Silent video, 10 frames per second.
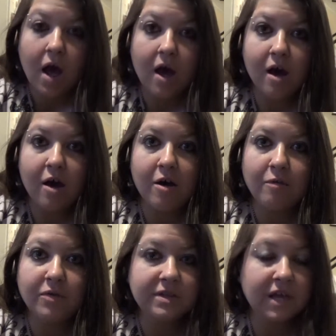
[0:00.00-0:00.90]
Um,
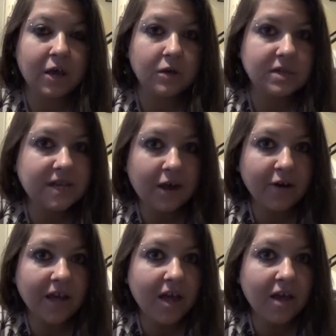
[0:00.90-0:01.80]
the scale is down
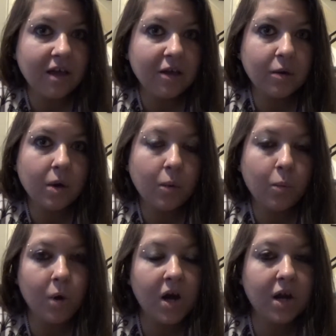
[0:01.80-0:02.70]
again,
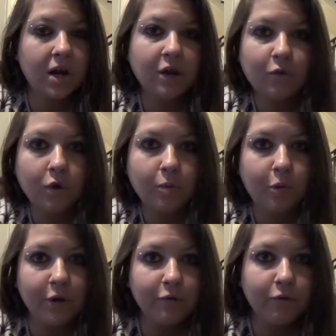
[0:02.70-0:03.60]

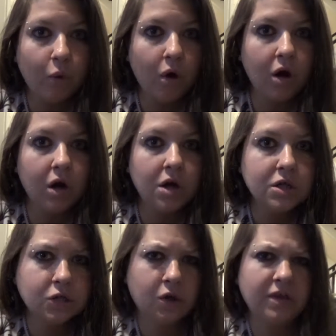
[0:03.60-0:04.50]
184.4.
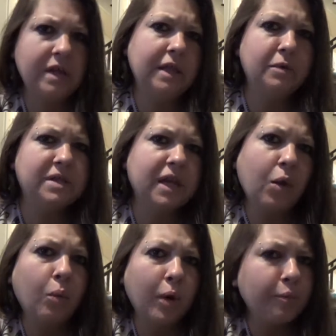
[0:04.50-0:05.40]
So I think that was like
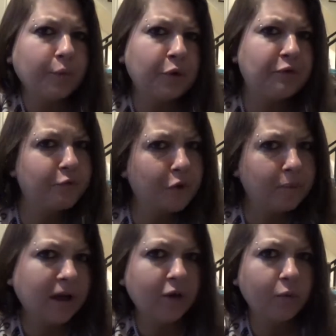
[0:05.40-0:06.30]
a 1.4
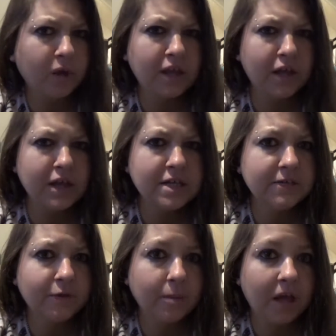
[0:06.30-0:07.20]
pound weight loss
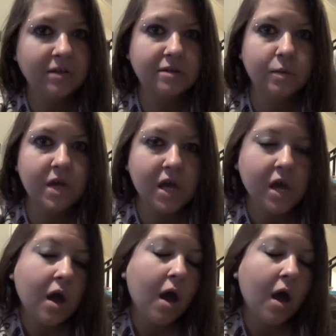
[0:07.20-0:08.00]
from last week.